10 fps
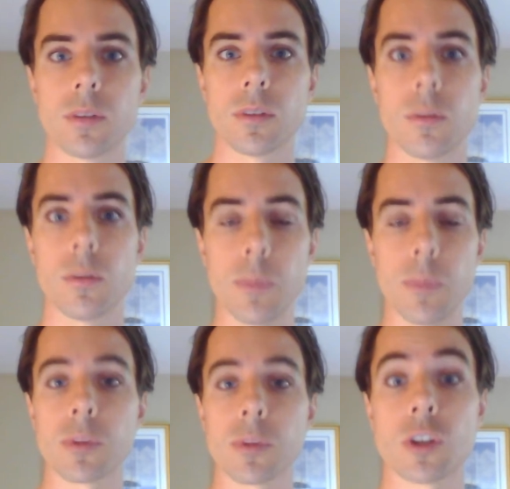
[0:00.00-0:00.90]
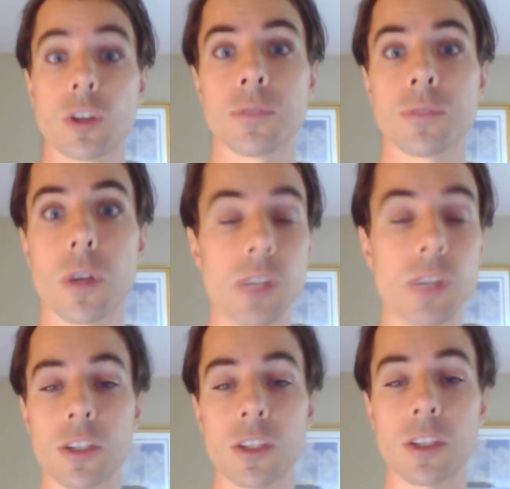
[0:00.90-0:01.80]
when people search for? Because you
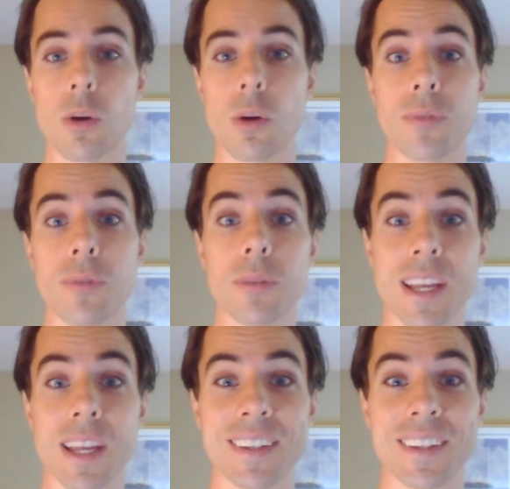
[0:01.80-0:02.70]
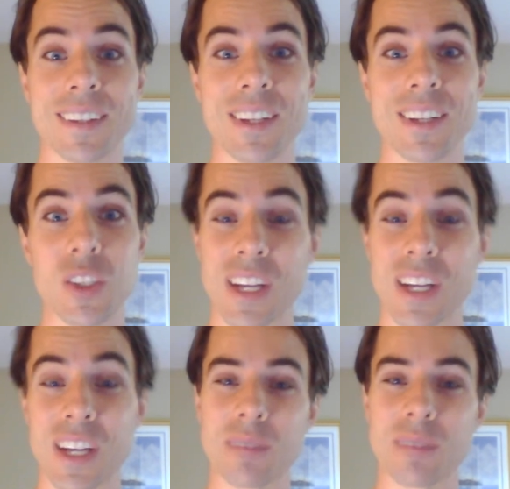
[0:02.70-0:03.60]
can't show up for everything. So you kind
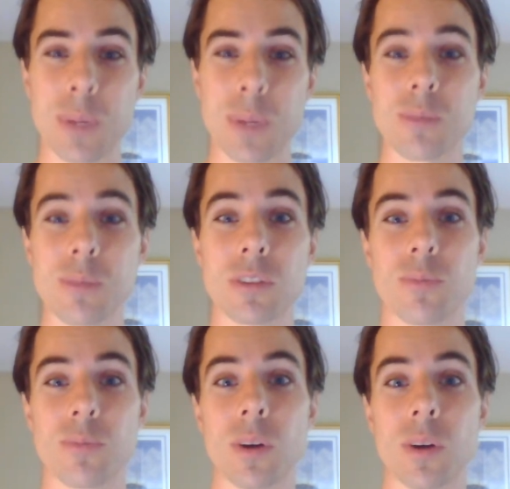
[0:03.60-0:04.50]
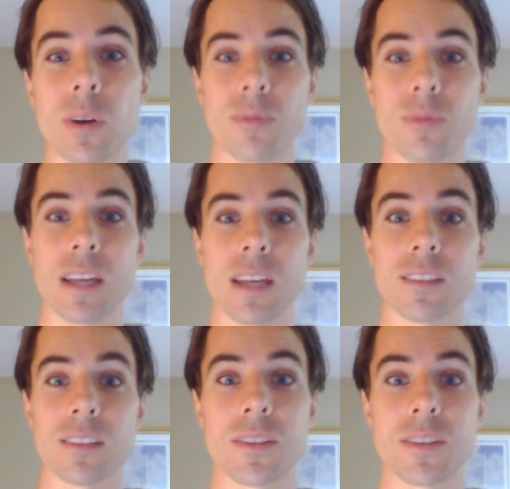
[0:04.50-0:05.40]
of have to pick the most important
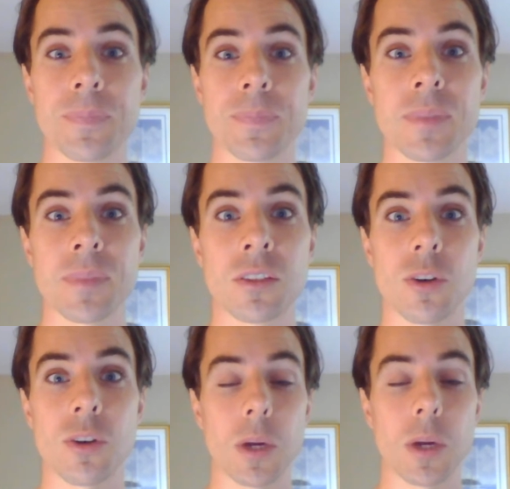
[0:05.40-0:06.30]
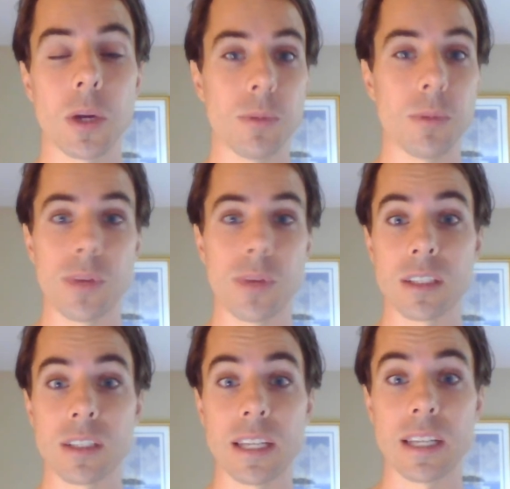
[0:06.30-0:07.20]
things. So it could be things
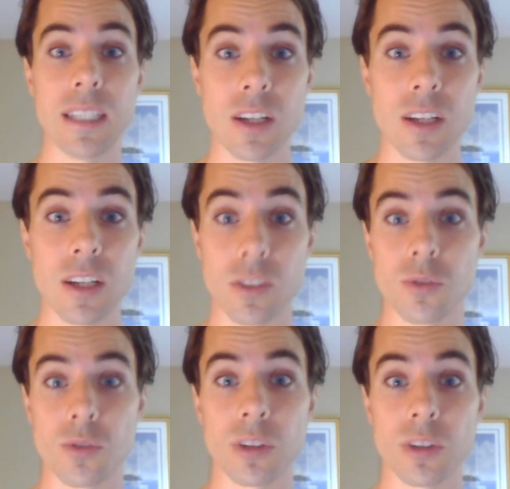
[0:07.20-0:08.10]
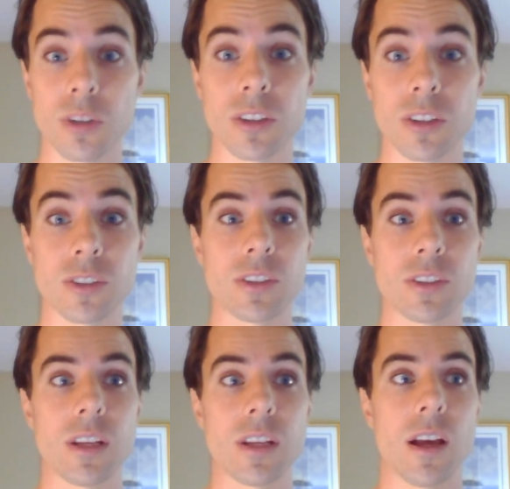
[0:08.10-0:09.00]
like teen unschoolers,
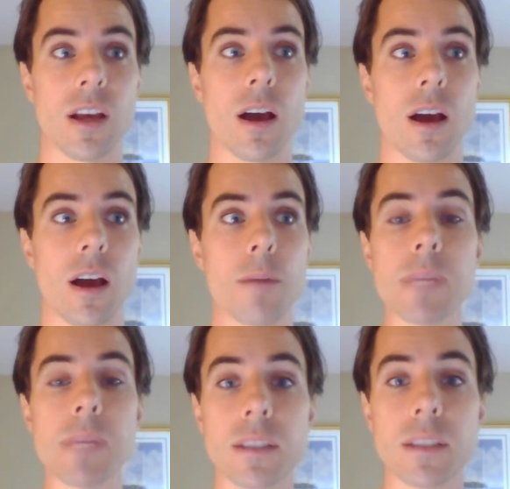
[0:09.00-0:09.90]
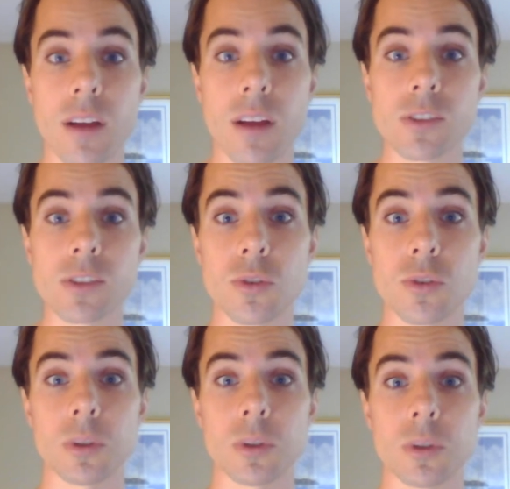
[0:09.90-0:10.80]
meet
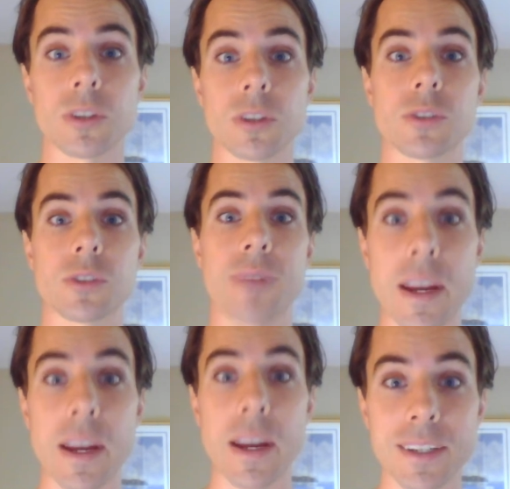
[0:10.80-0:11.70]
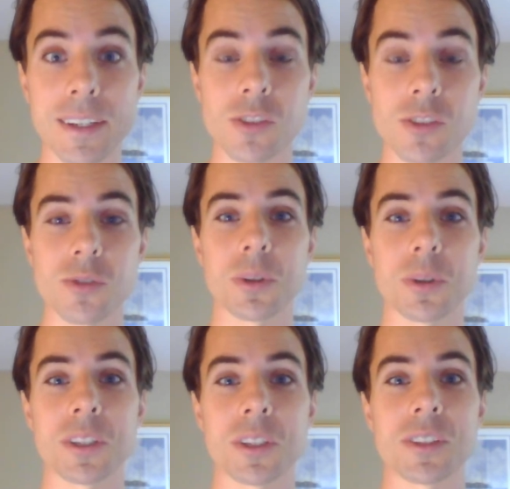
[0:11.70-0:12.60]
unschoolers, find
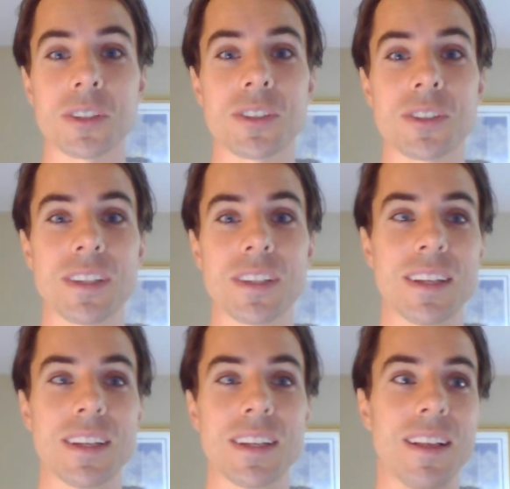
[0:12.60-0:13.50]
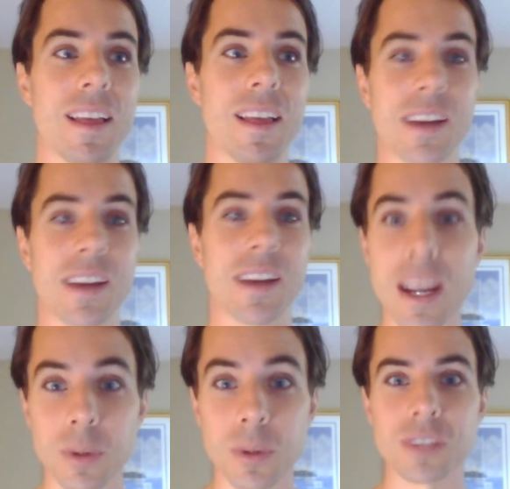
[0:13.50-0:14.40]
unschoolers, connect
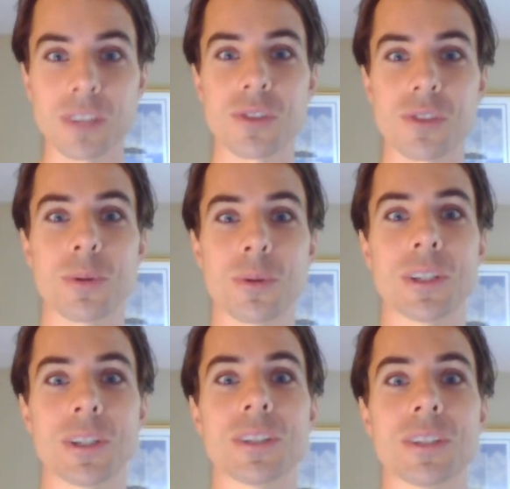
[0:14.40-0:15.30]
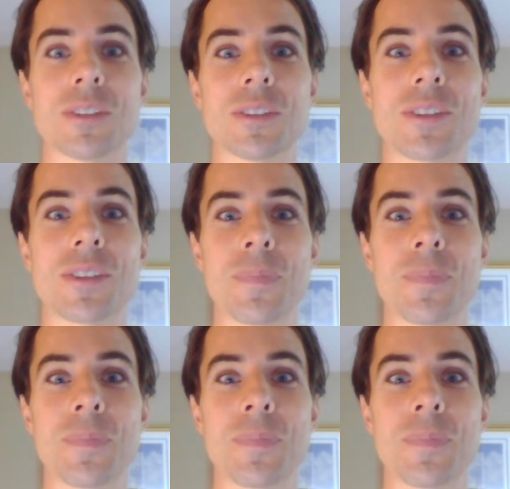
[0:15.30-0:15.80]
with unschoolers.